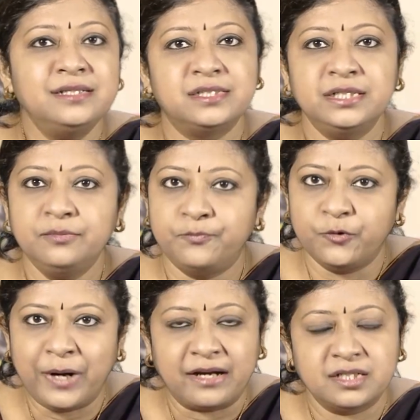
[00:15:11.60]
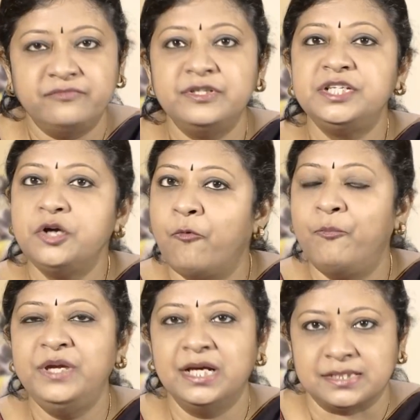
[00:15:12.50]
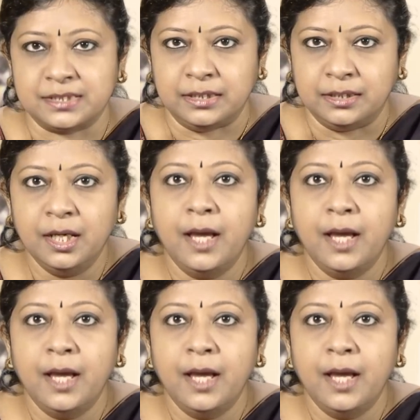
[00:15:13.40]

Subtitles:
in productivity obviously.